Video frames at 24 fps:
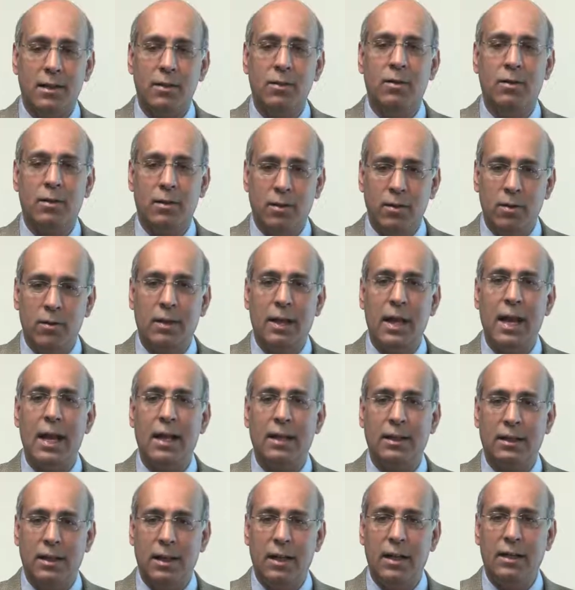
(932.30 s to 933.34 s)
you, you
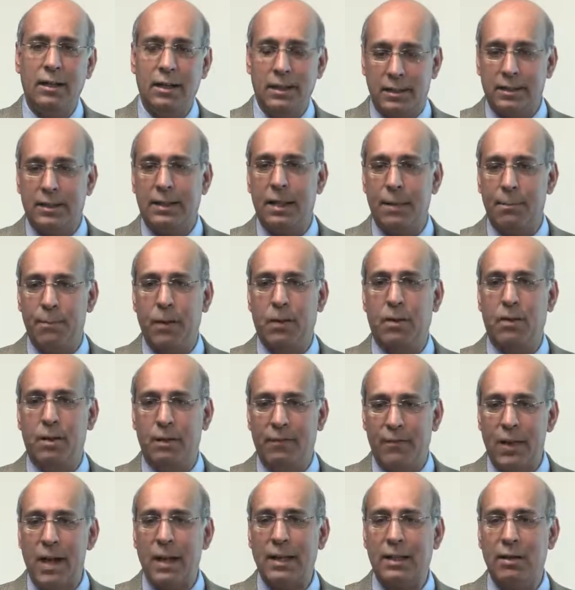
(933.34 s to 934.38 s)
can. It's typical.
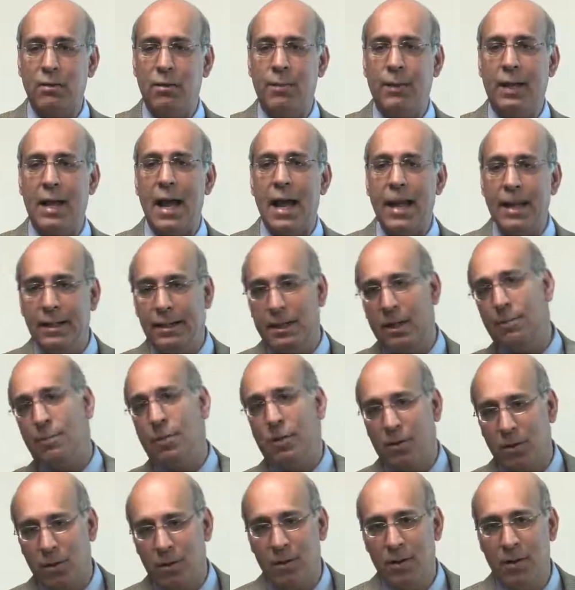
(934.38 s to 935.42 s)
In fact, it would be
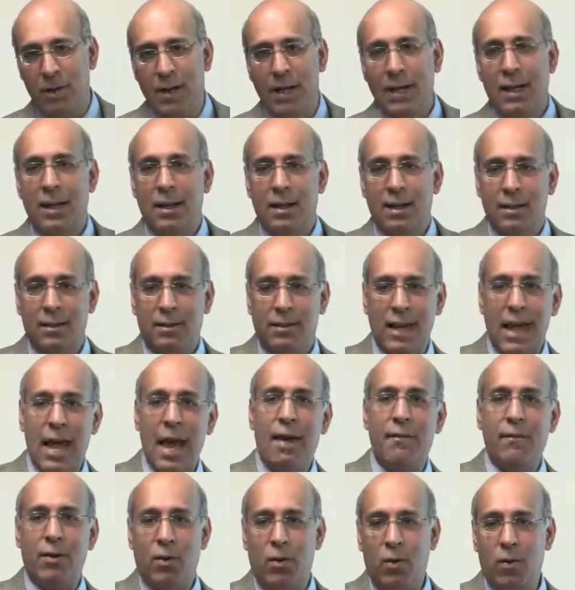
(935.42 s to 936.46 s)
atypical to
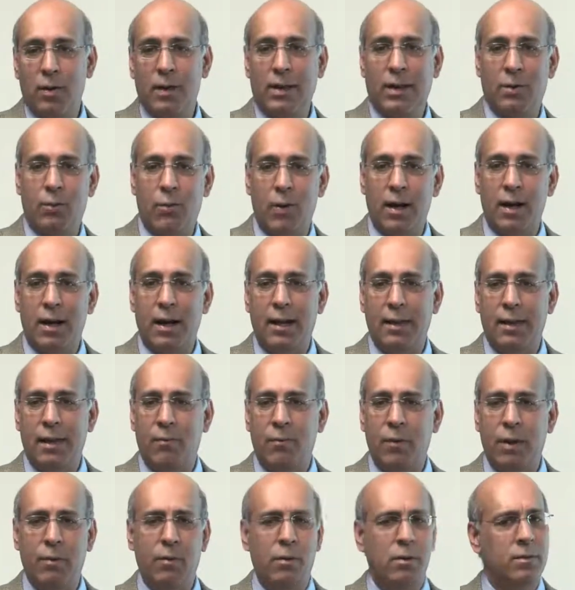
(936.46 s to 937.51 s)
have it only in one eye.
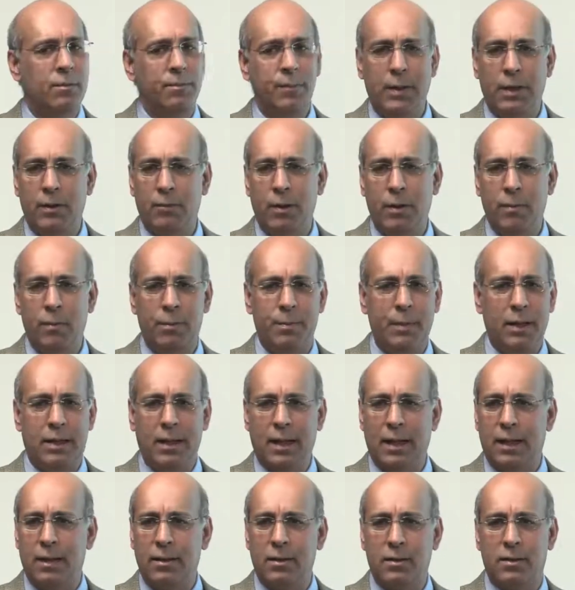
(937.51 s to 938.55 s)
Then we wouldn't be we would be
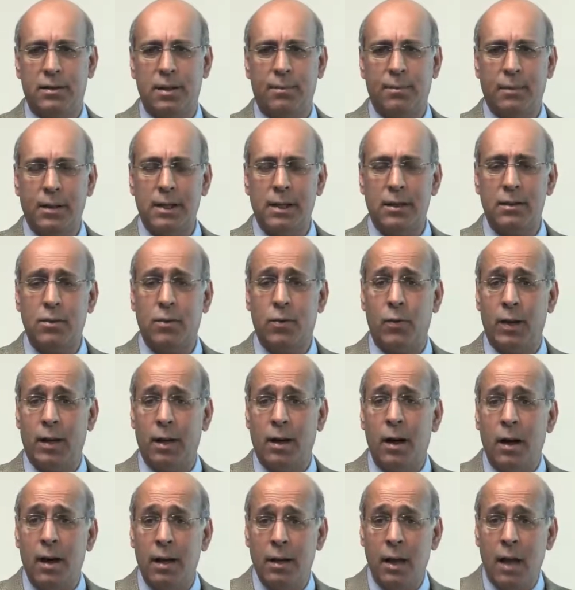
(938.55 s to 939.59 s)
thinking there's something else going
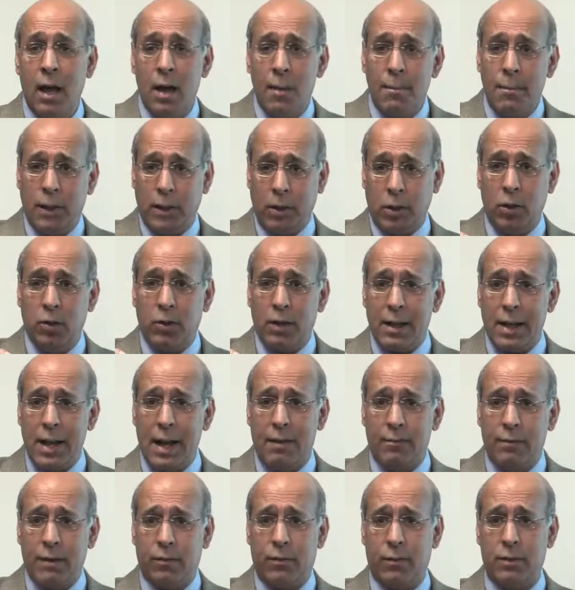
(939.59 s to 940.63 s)
on. But you can
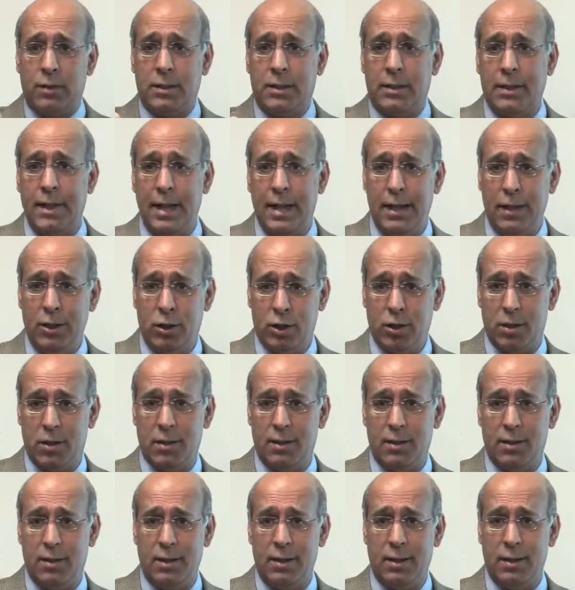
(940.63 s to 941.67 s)
have different
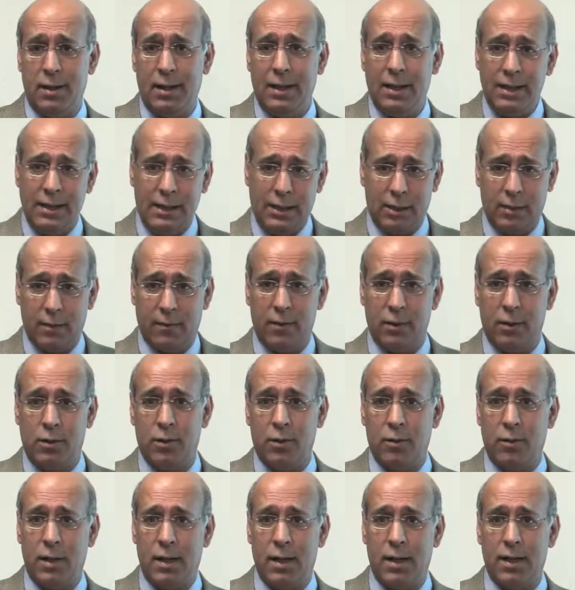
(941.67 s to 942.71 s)
stages in each of the
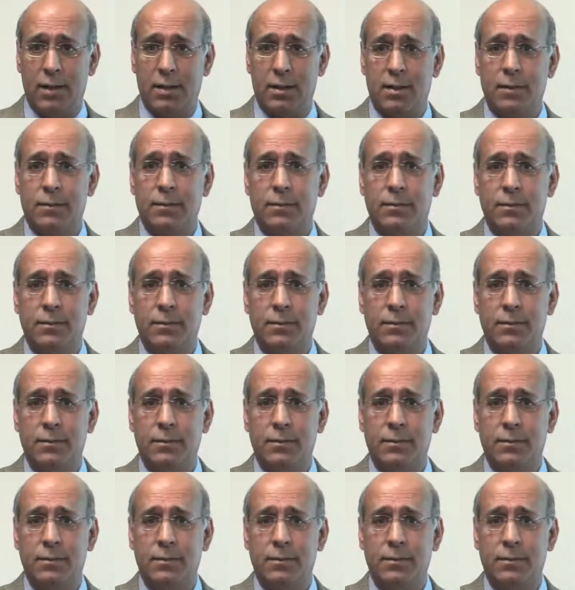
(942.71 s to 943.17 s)
two eyes.